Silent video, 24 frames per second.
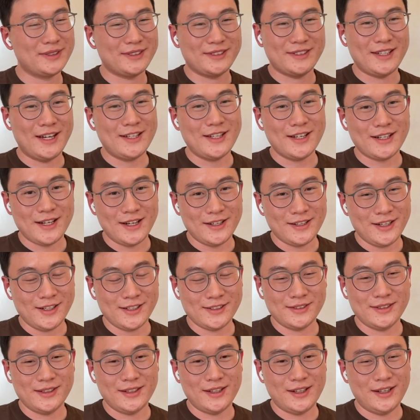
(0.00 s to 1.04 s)
static
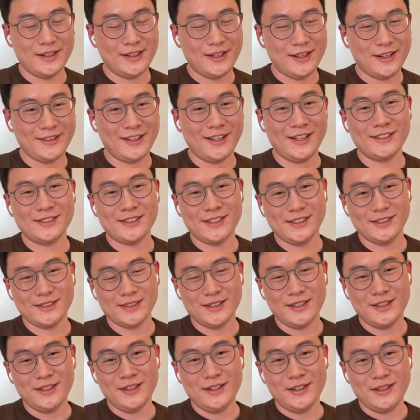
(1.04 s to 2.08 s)

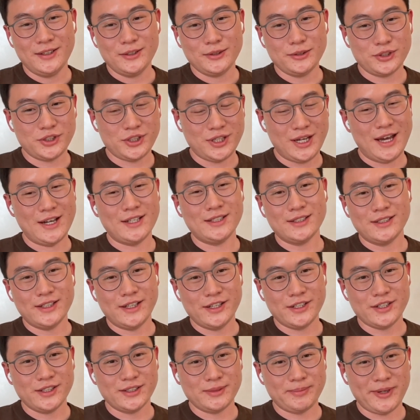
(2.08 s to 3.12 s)
analysis to check
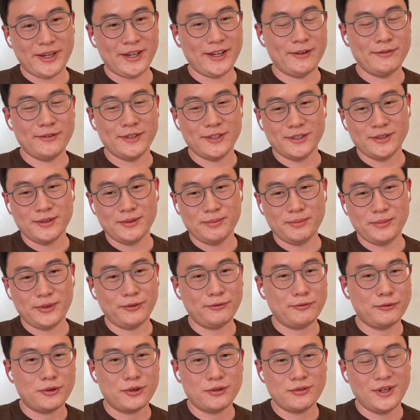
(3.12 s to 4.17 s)
the agent's behavior
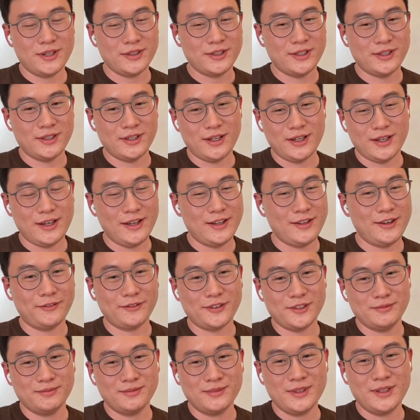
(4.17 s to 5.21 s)
before running
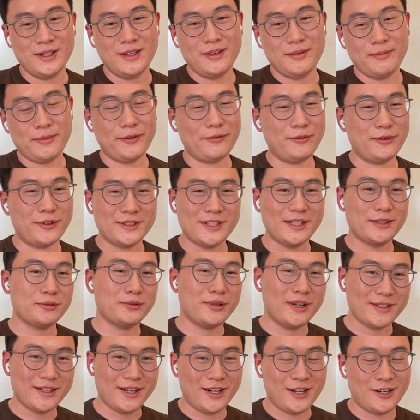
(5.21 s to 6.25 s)
any of them. Before
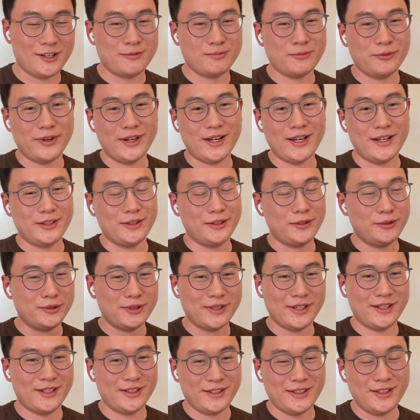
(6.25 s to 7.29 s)
they do any harm, we can
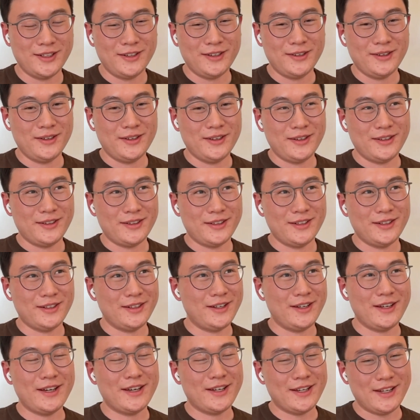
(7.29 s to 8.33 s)
know it
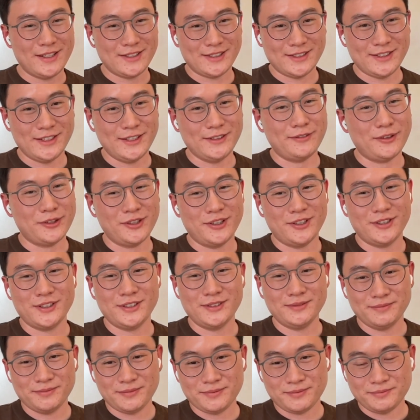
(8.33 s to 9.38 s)
is safe or
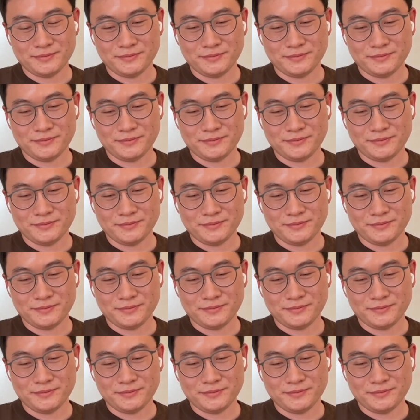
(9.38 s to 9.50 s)
not.